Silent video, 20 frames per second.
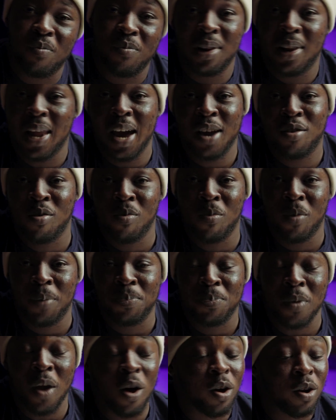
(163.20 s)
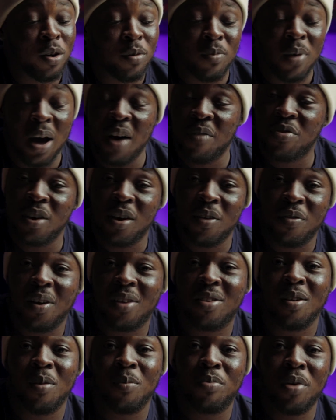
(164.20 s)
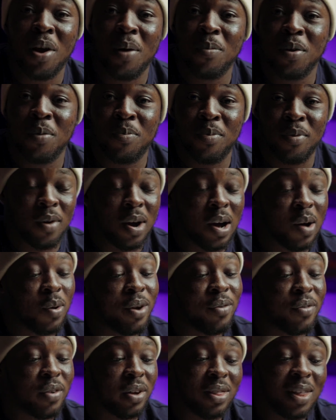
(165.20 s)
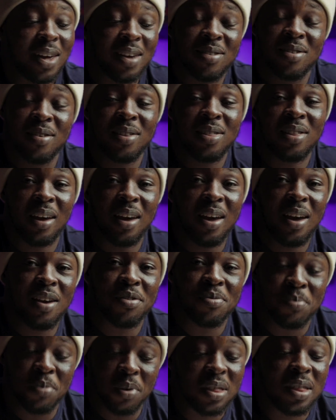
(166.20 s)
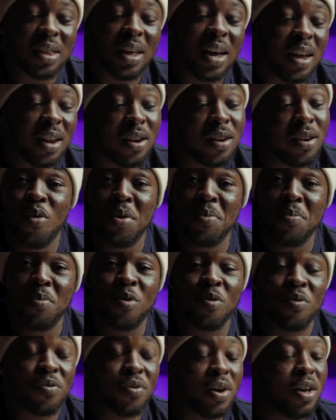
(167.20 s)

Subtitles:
Lightroom on After Effects and Premiere Pro. However, that's not the case. But then we move.